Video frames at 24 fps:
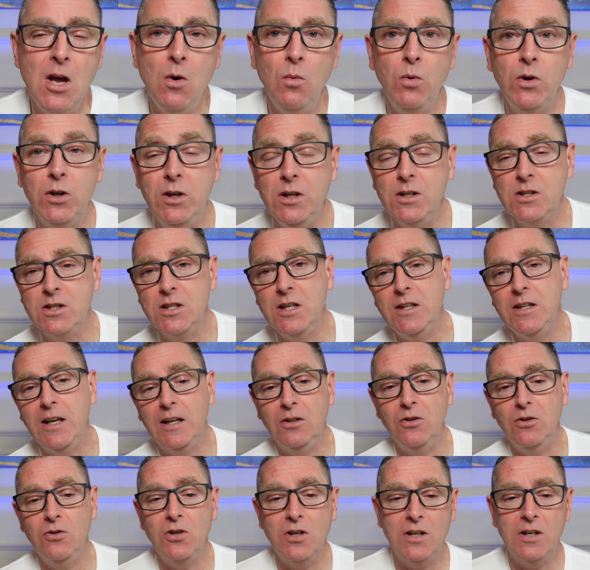We did see
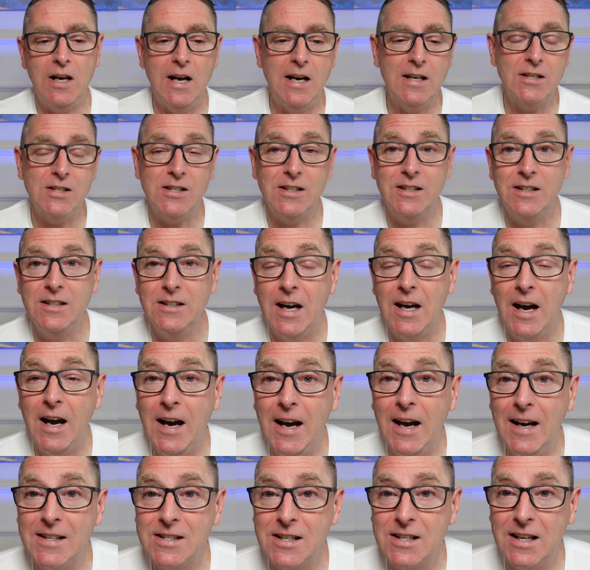that Luna Classic
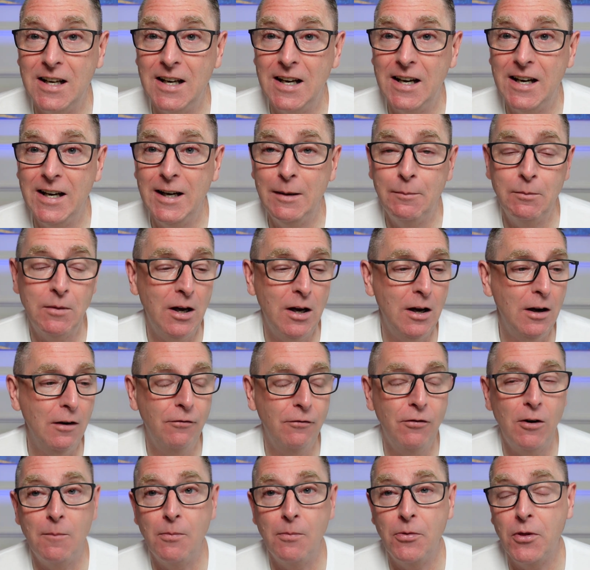has climbed
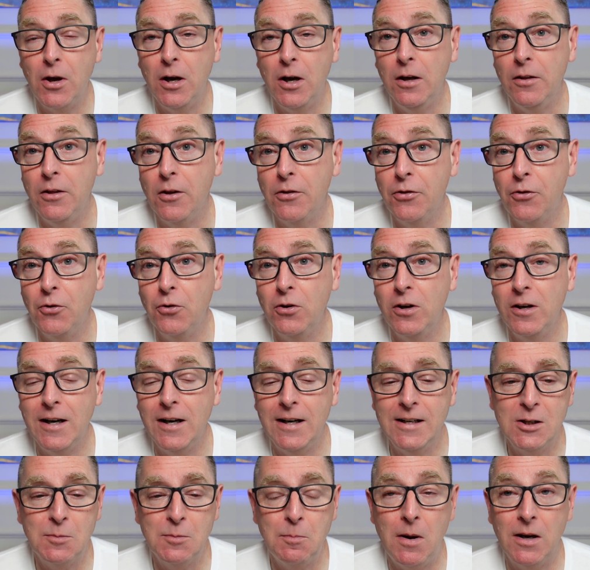from the
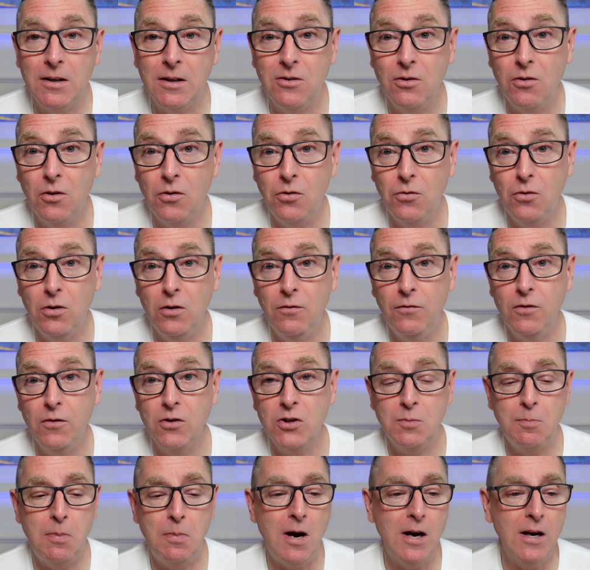39th spot to the 31st
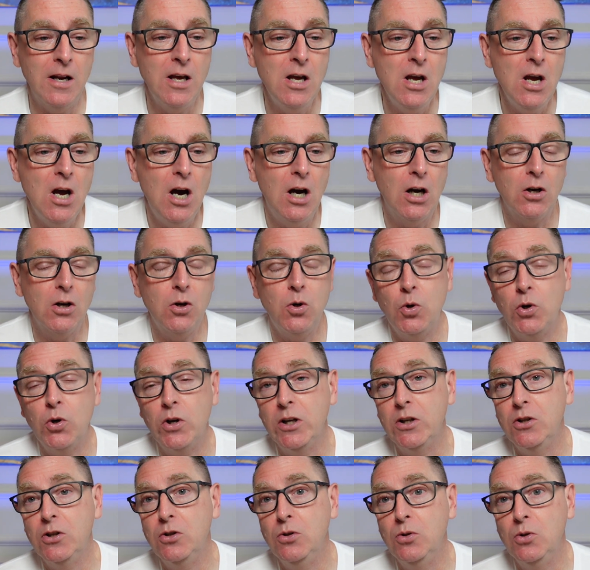spot
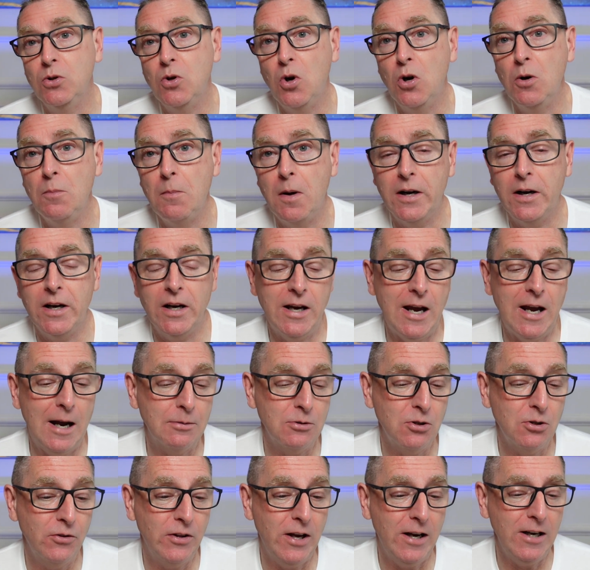according to CoinMarketCap.
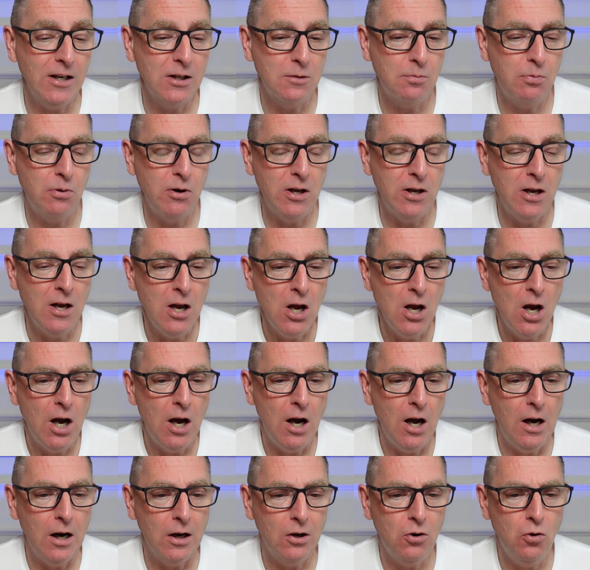So that is pretty
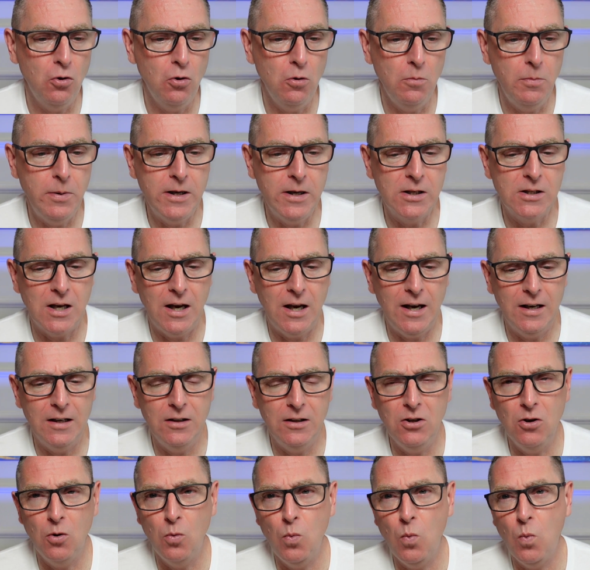cool beans. And
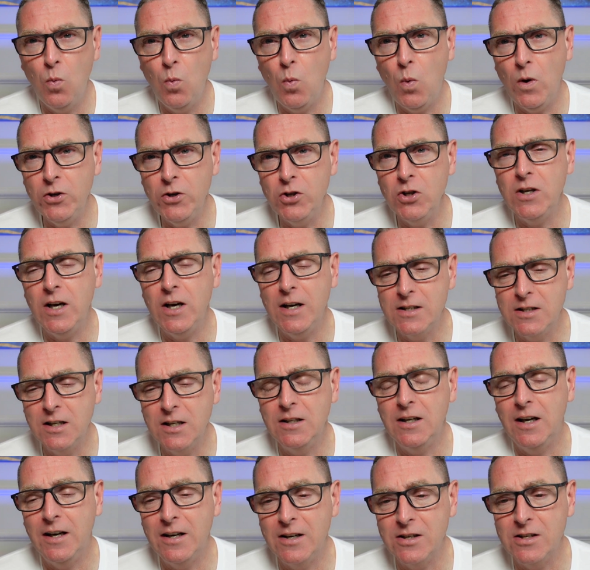you know what you guys
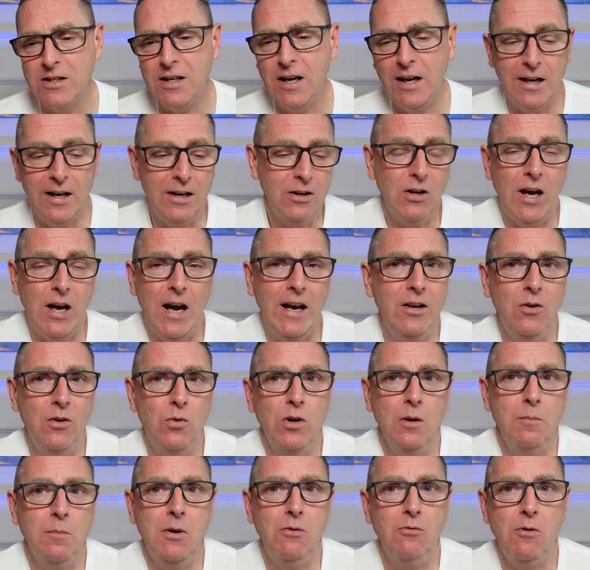need to understand, I don't
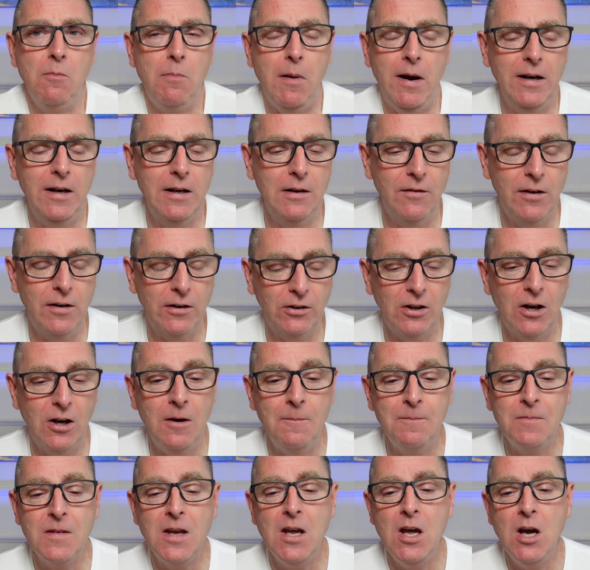want to be repetitive out
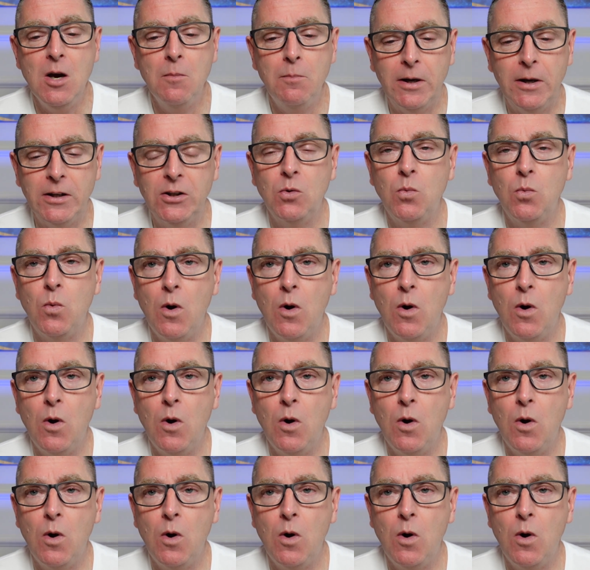there, but the